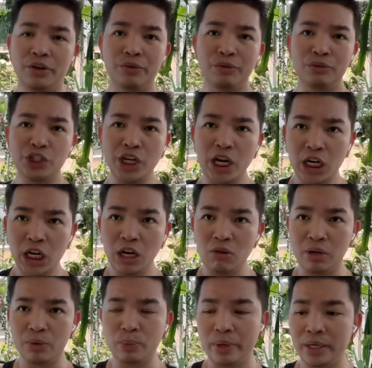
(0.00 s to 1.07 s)
sharing
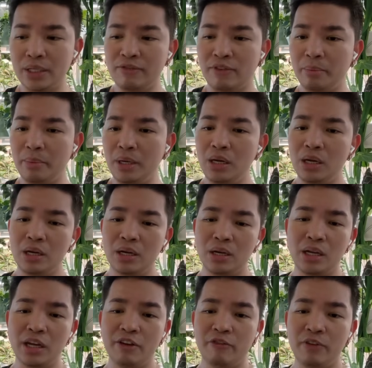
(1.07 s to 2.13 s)
what works for me. And
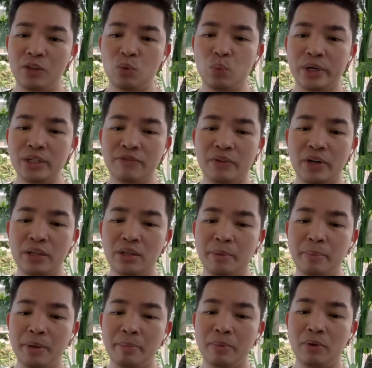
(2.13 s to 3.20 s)
if it works for other
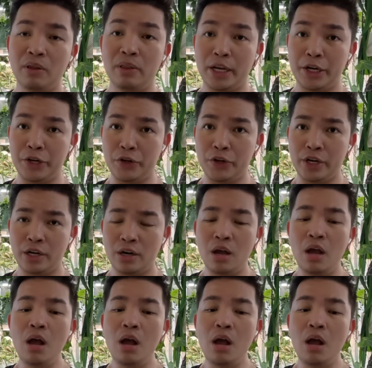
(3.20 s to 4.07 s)
people, then good.